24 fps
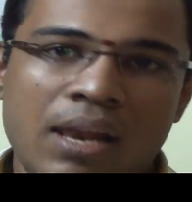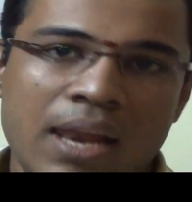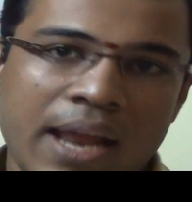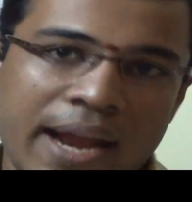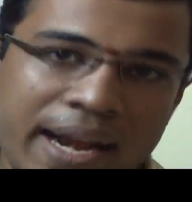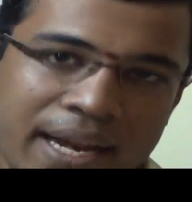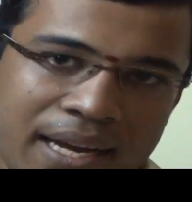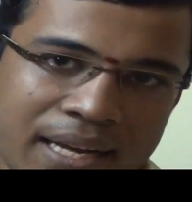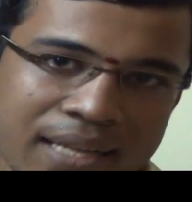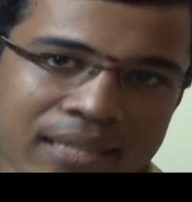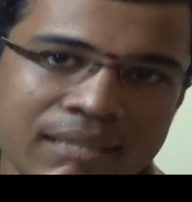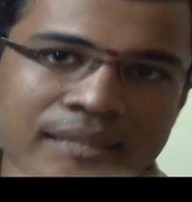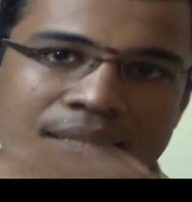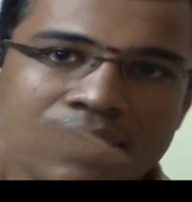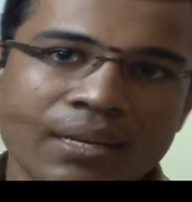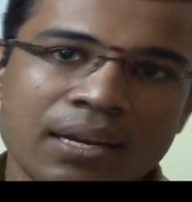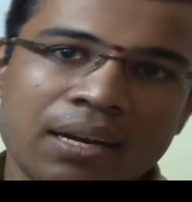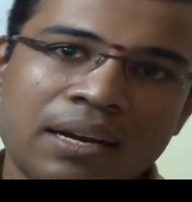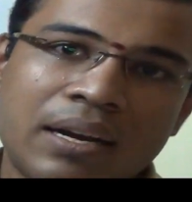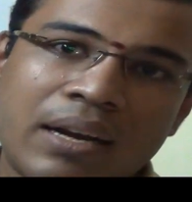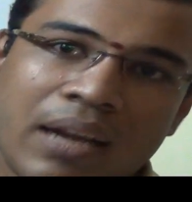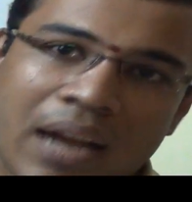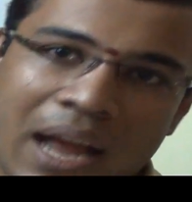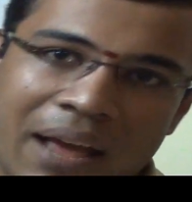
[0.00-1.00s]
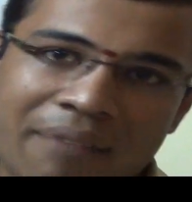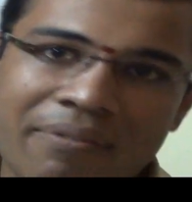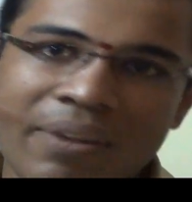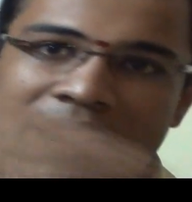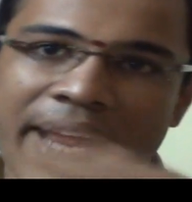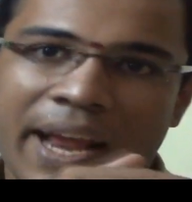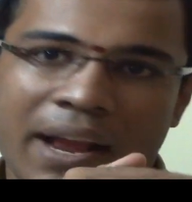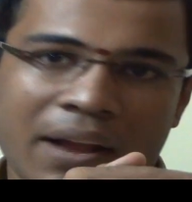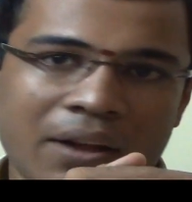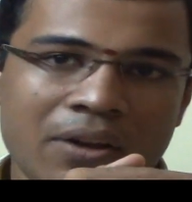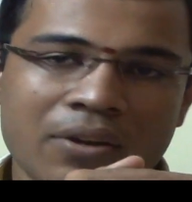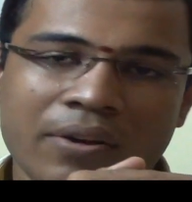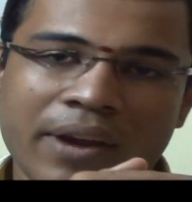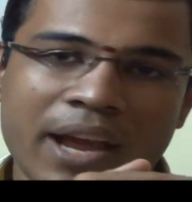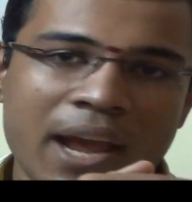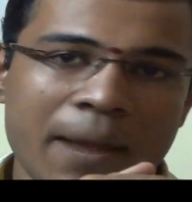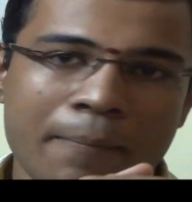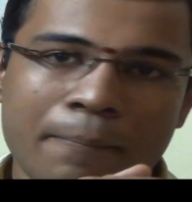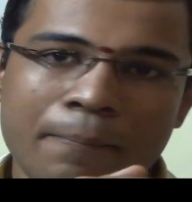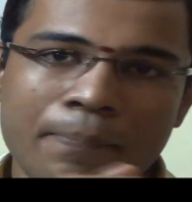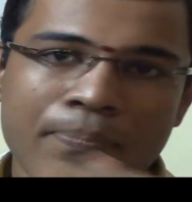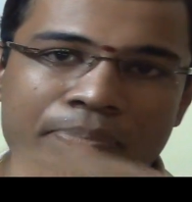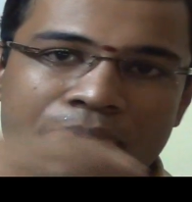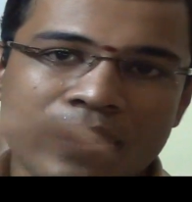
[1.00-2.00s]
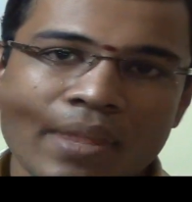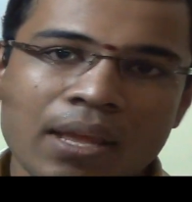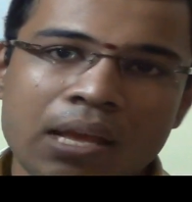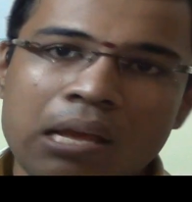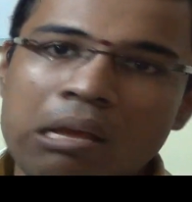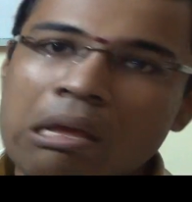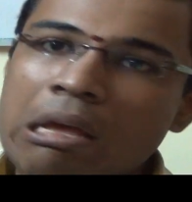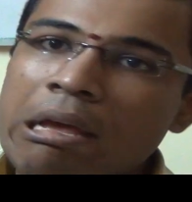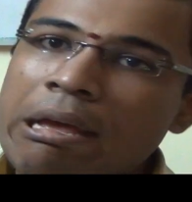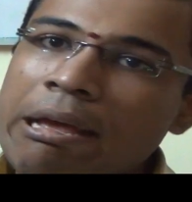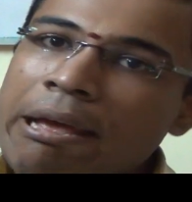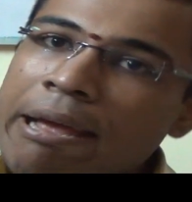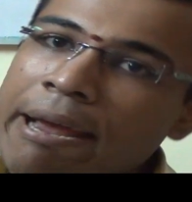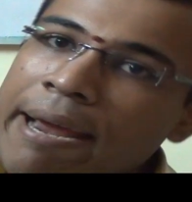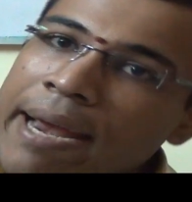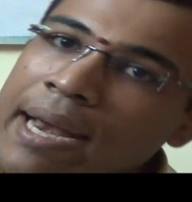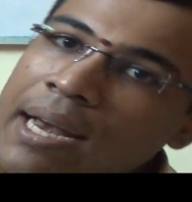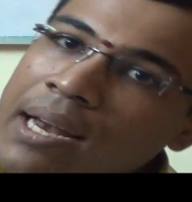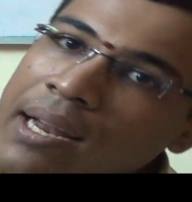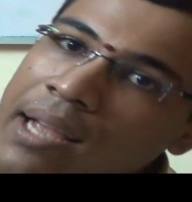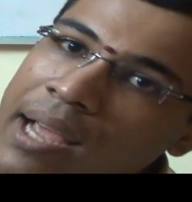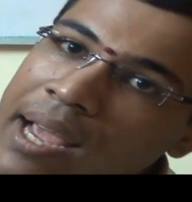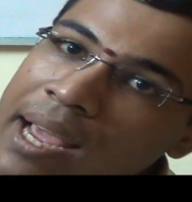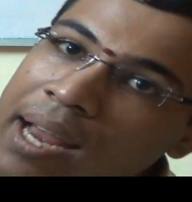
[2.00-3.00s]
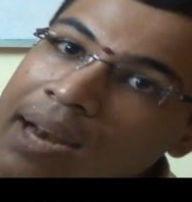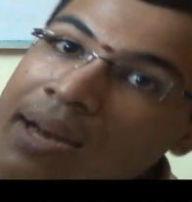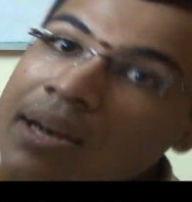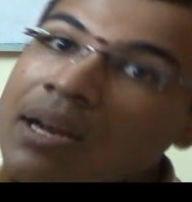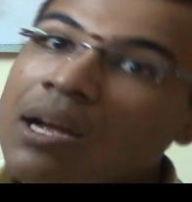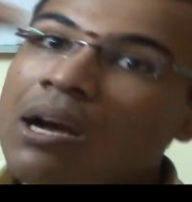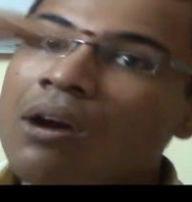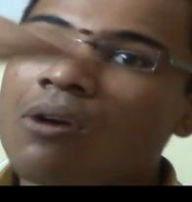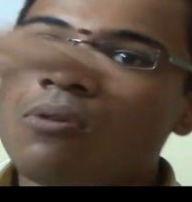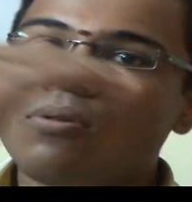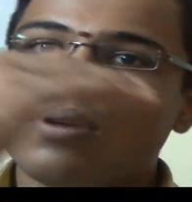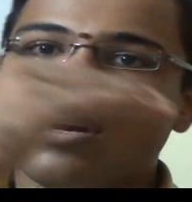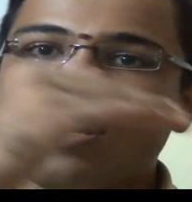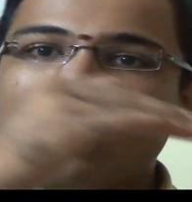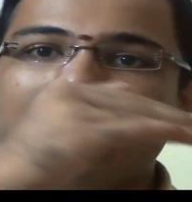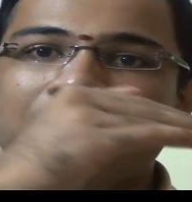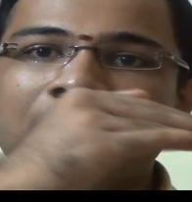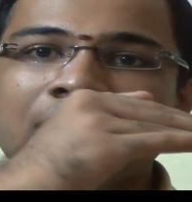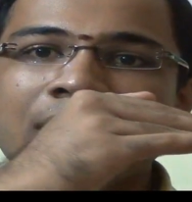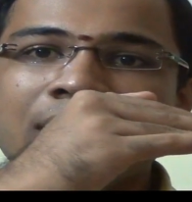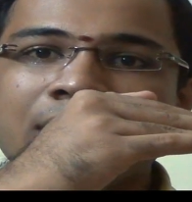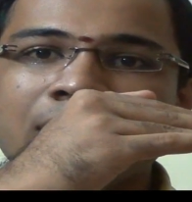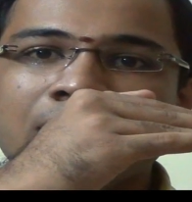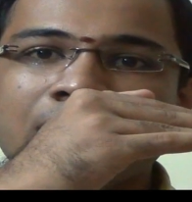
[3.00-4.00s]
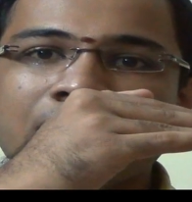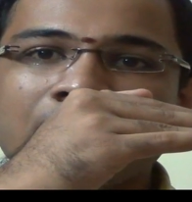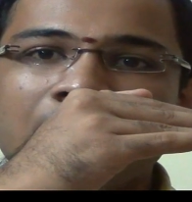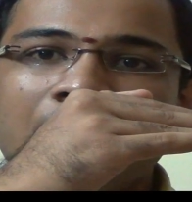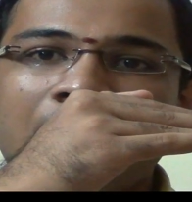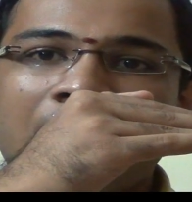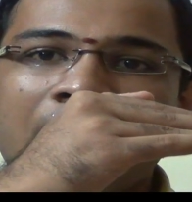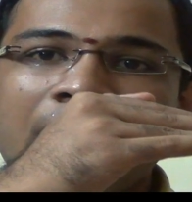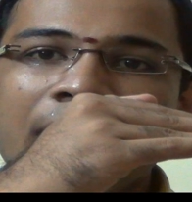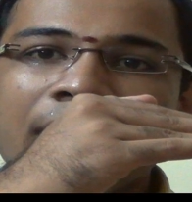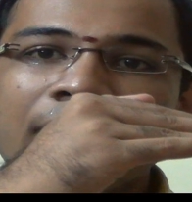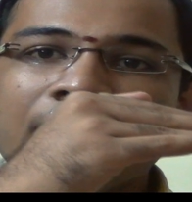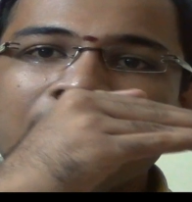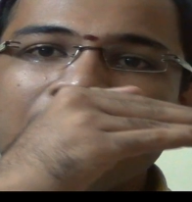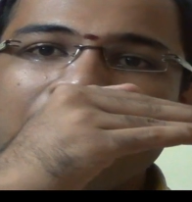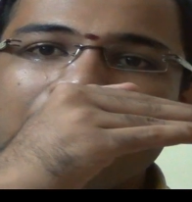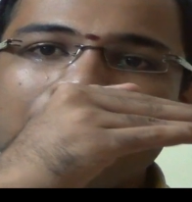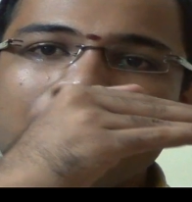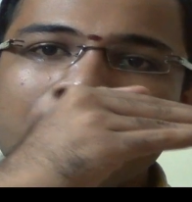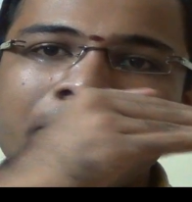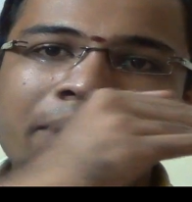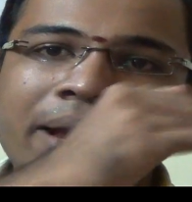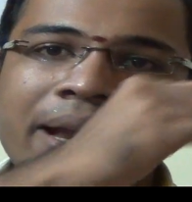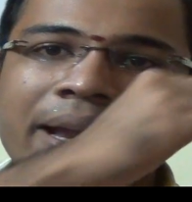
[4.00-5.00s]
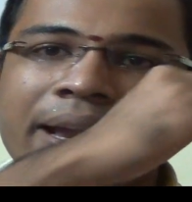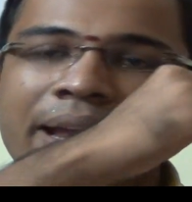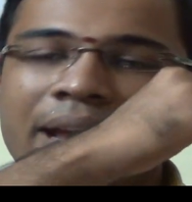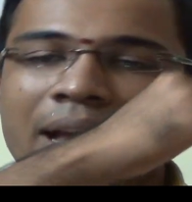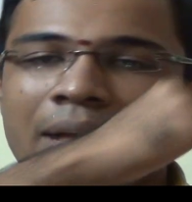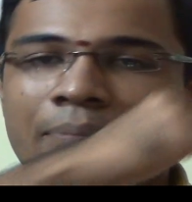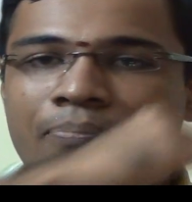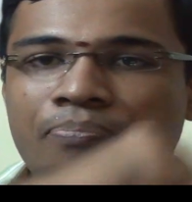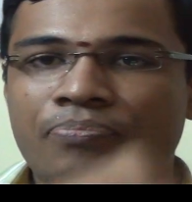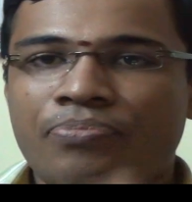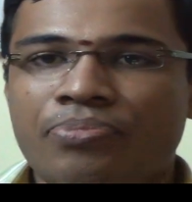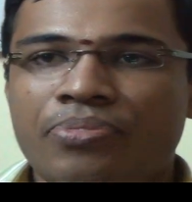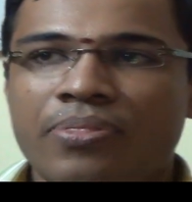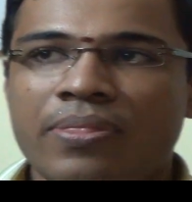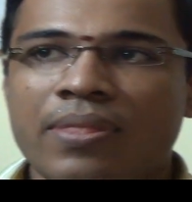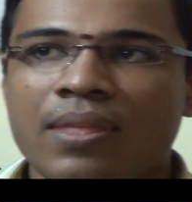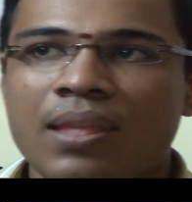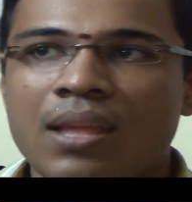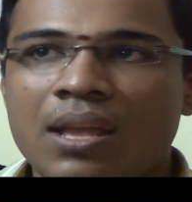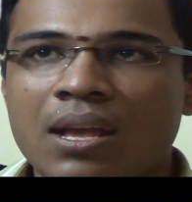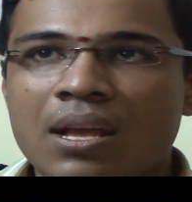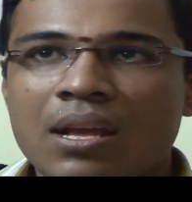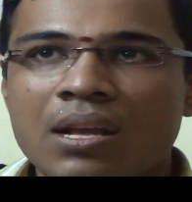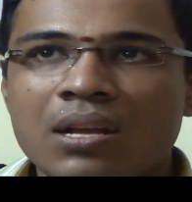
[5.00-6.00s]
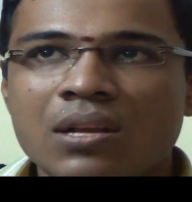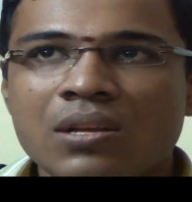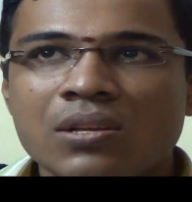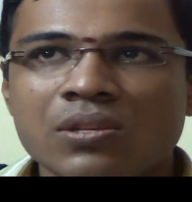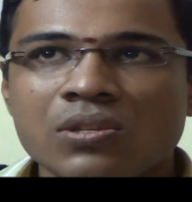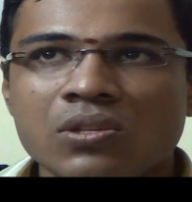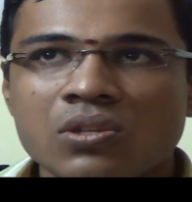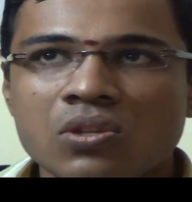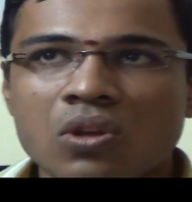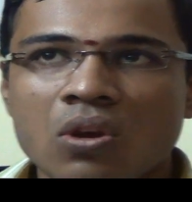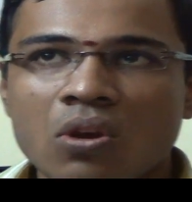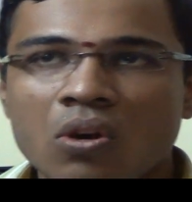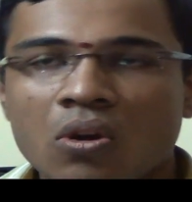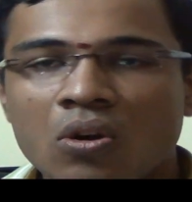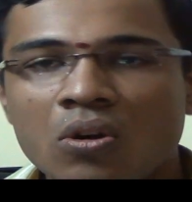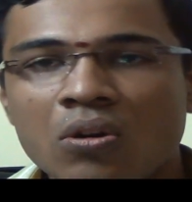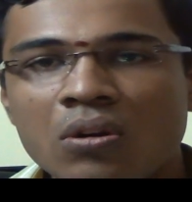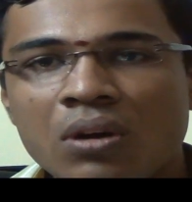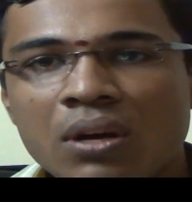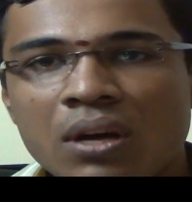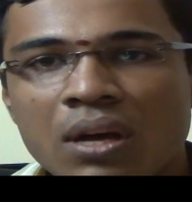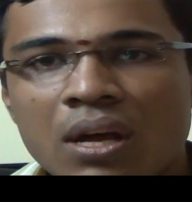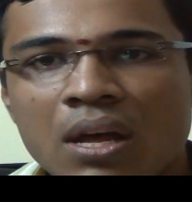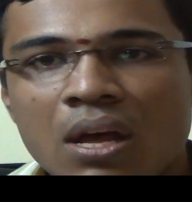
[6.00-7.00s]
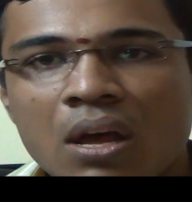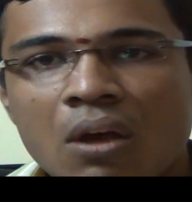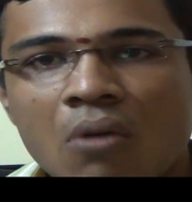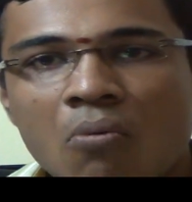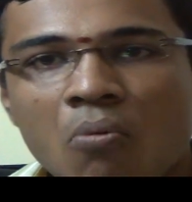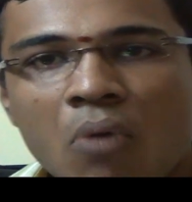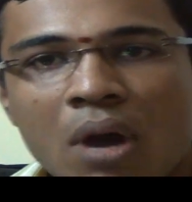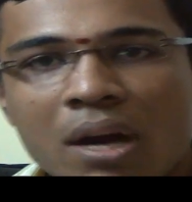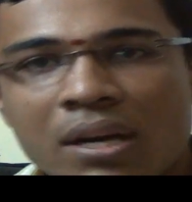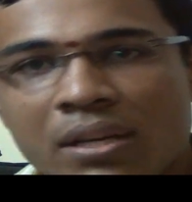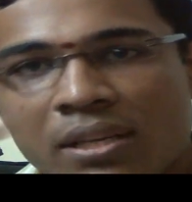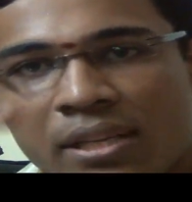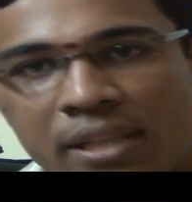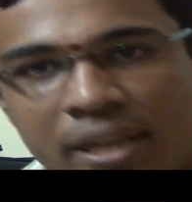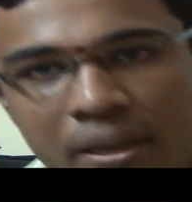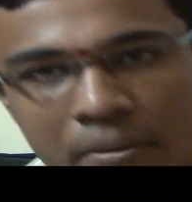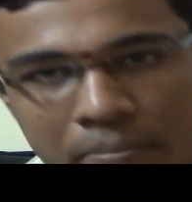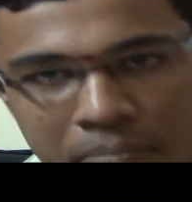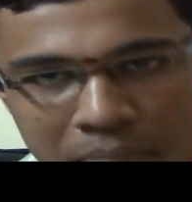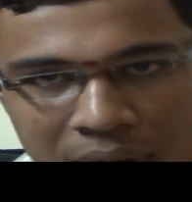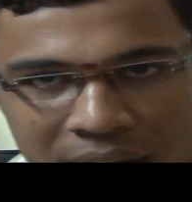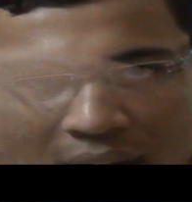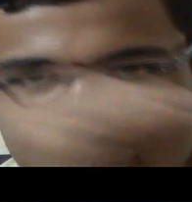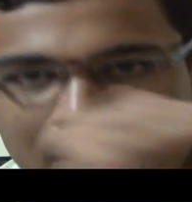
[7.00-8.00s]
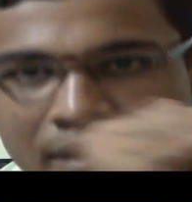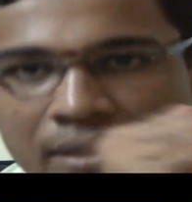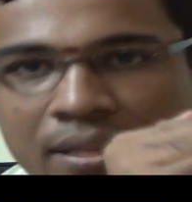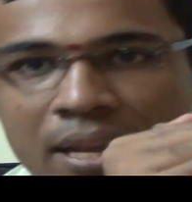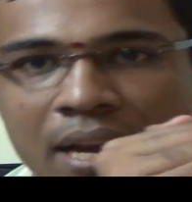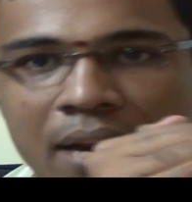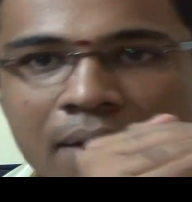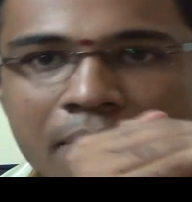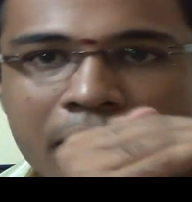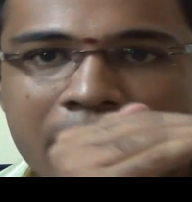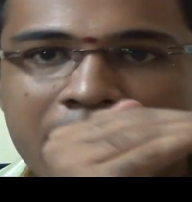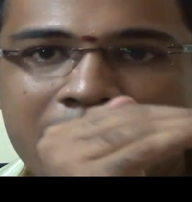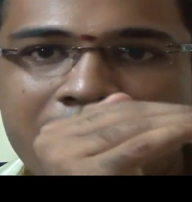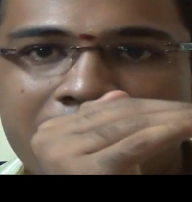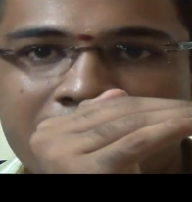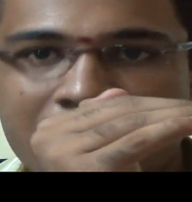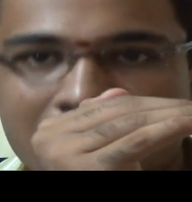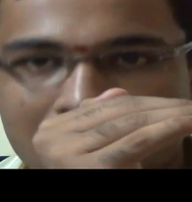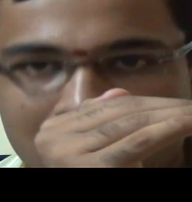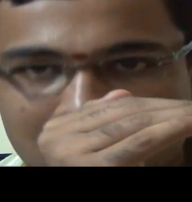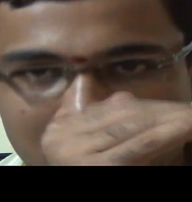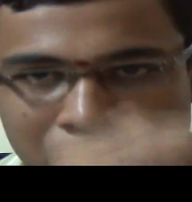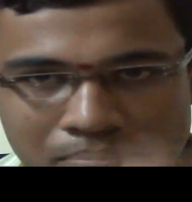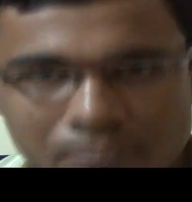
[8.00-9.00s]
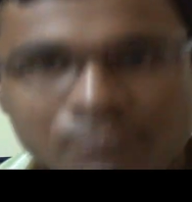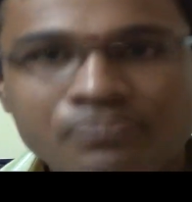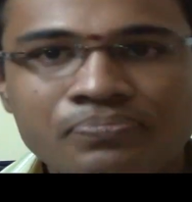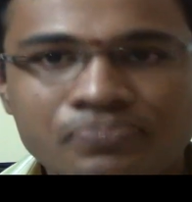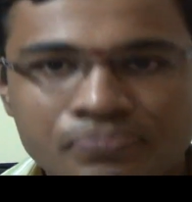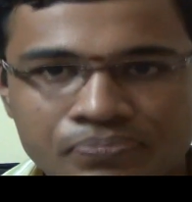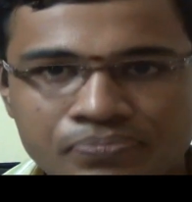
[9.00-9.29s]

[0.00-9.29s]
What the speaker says: Light is traveling. Okay. It encounters another medium. So once it meets that medium,